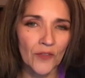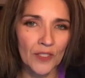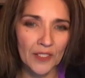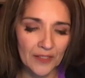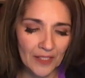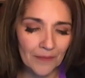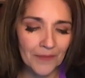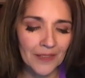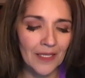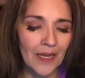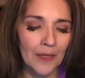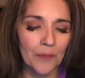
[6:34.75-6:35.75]
for some
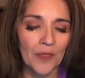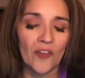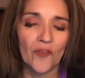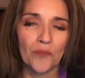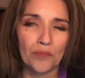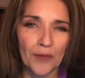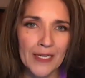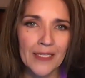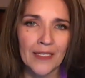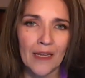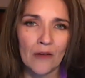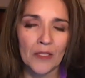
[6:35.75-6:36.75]
type of
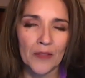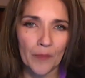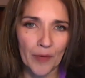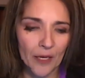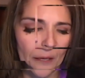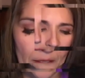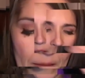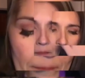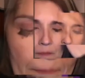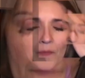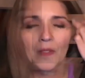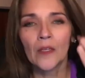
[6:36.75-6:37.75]
breakdown in the body.
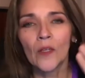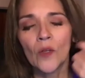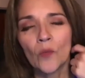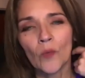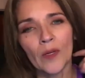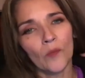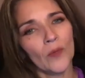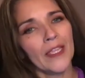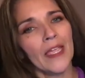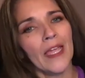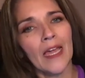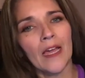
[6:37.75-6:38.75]
When we
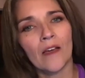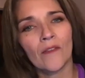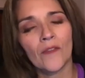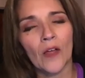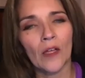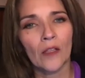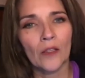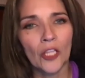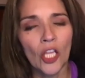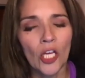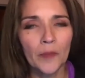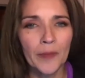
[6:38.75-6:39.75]
have
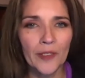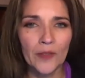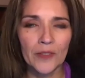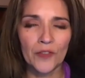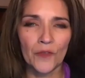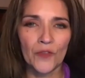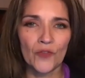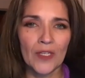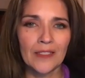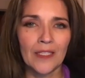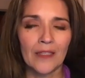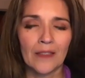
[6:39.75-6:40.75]
long periods of
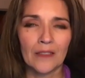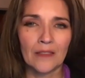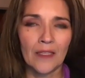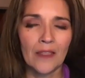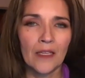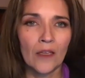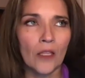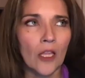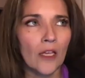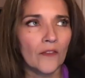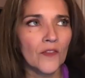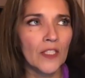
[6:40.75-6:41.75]
stress like this, I think a
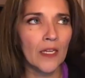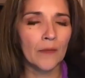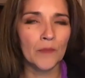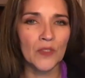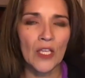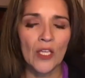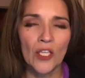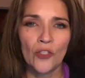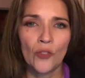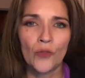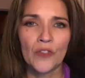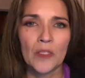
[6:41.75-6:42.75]
lot of times
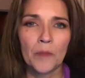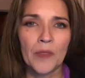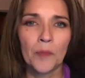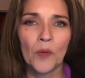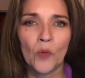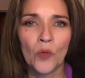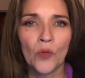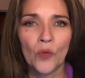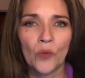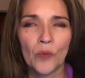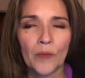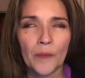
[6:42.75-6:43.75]
you see people
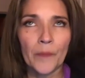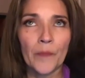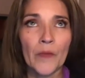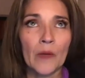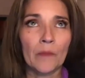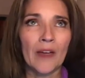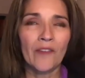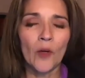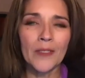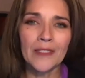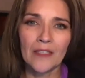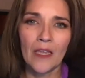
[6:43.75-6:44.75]
who I've
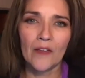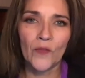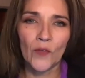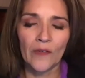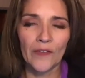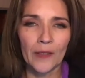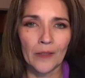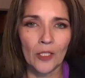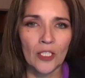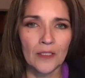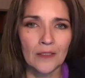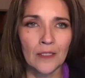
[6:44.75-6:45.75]
always said for a very
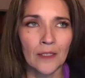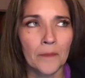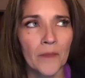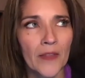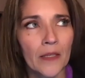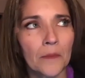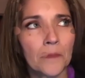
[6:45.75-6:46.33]
long time that